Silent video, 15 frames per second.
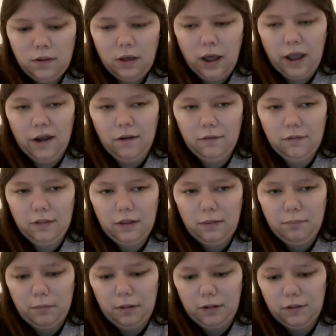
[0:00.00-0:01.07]
I don't
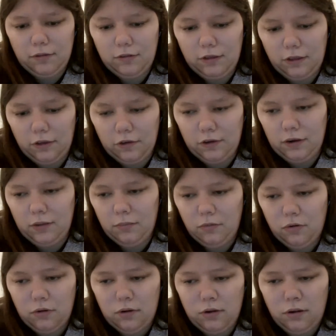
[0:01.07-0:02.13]
think Bill is here
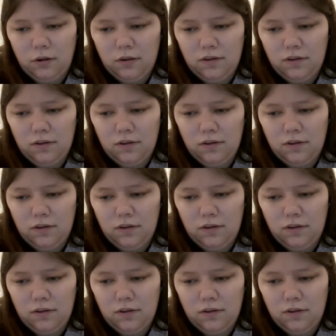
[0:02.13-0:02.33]
anymore.